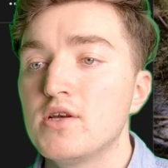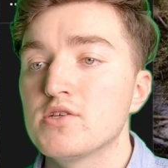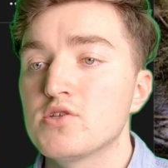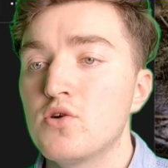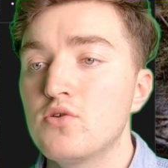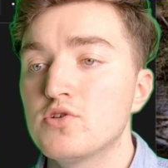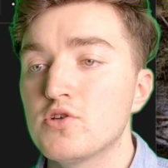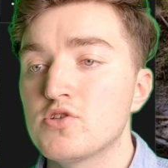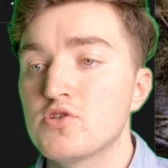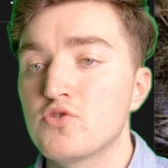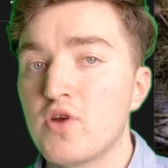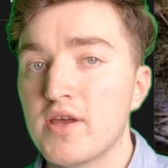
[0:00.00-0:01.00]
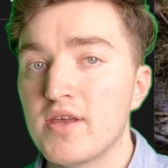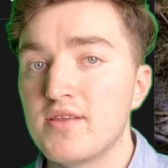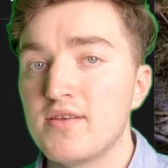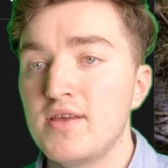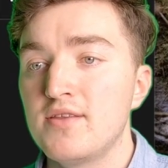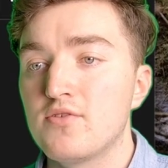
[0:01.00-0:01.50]
So just drag it
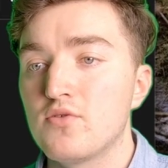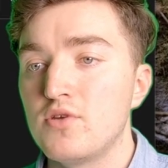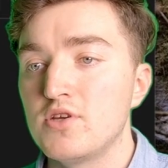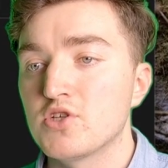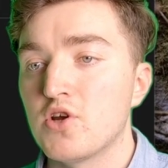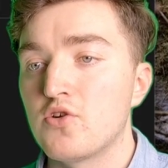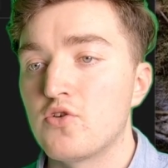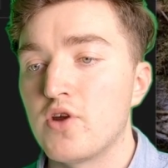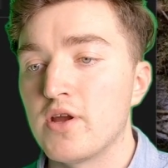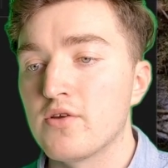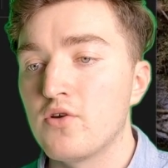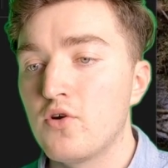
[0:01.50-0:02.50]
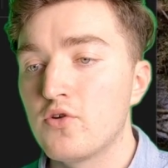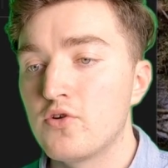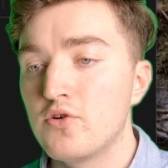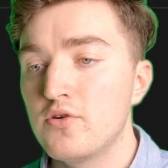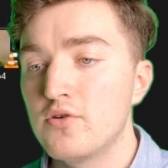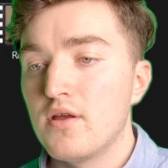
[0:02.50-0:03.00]
into the shutter
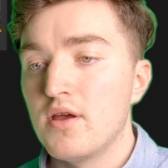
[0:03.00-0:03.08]
encoder.